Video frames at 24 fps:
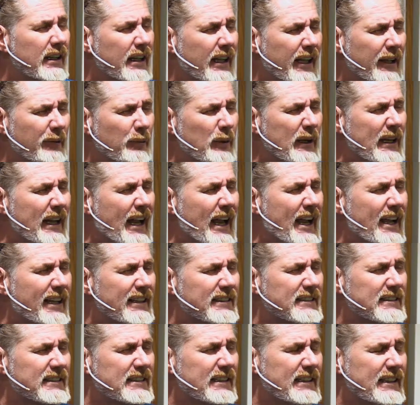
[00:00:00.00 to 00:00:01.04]
And we
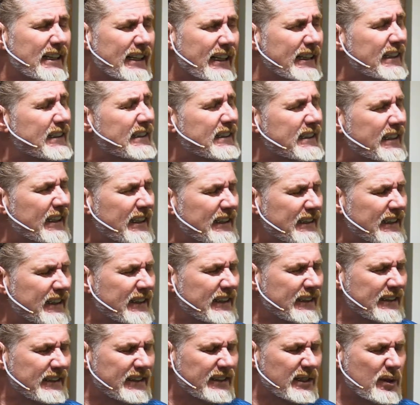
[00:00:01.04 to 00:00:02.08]
ask today that
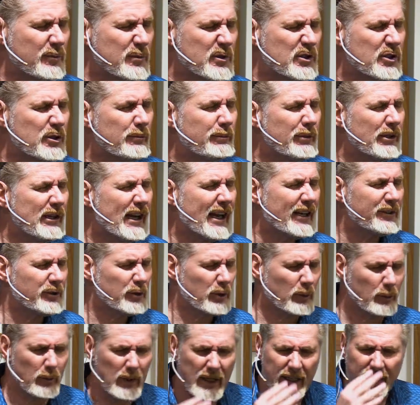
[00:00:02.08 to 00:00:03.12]
in some
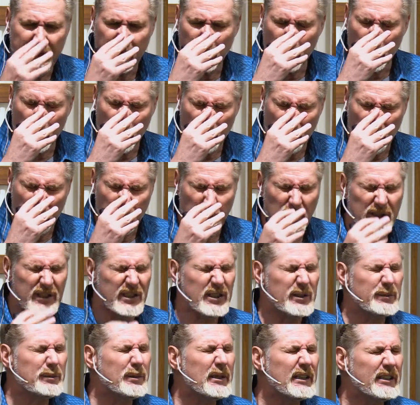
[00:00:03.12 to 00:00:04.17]
supernatural way, your word would
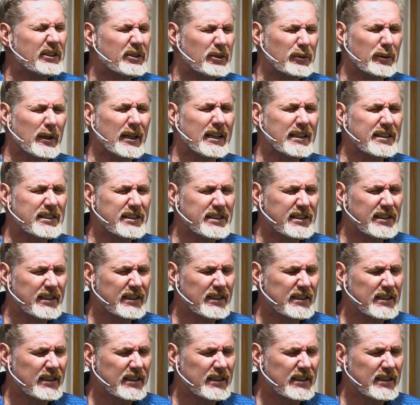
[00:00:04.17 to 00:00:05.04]
speak to us